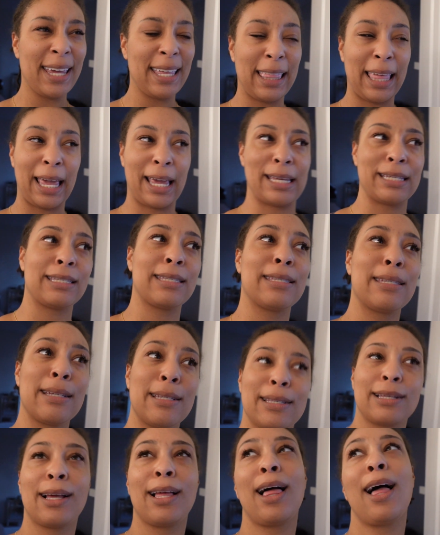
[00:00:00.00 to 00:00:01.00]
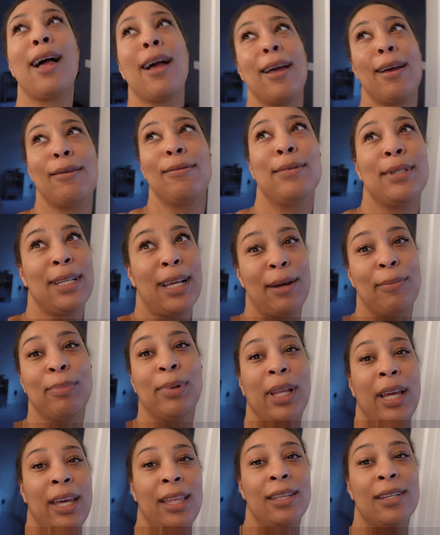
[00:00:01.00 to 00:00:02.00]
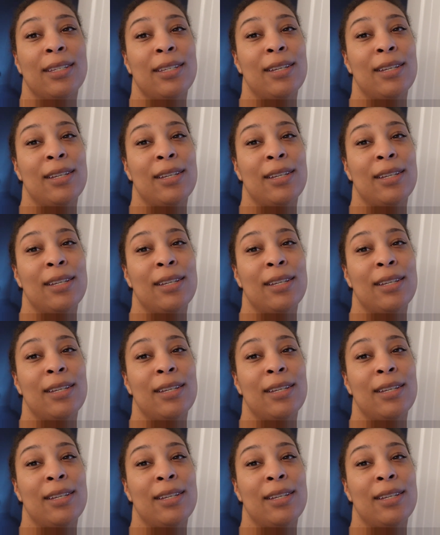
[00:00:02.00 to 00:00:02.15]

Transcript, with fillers: at like six o'clock and was like playing The